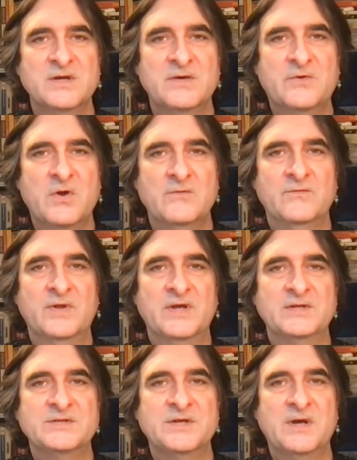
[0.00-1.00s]
of
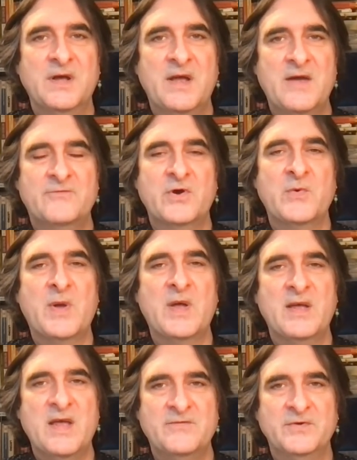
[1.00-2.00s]
conflict are everywhere
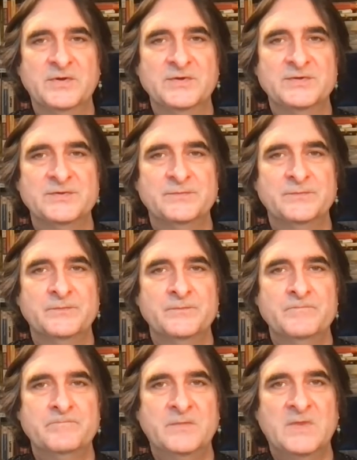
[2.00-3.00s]
evident,
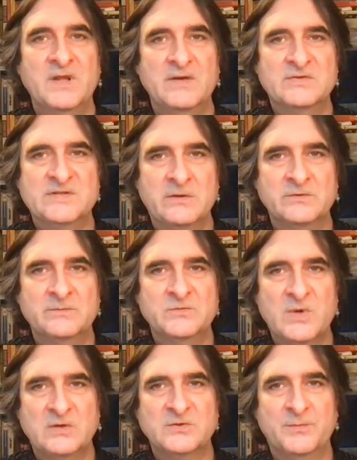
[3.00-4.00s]
if seldom
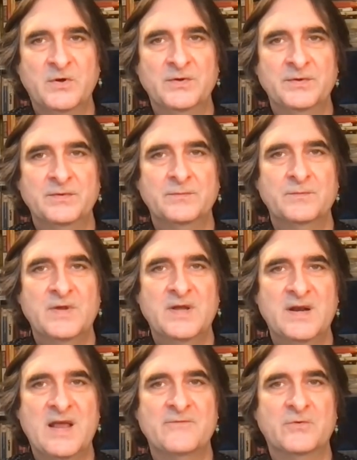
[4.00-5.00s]
dwelt upon, in
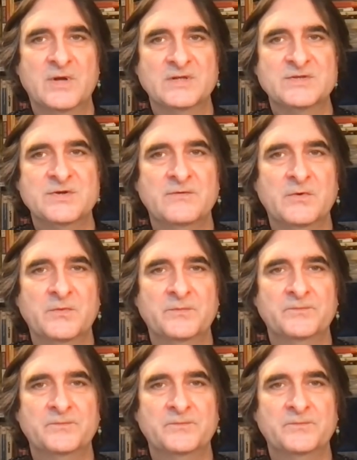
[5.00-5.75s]
Laforet's novel.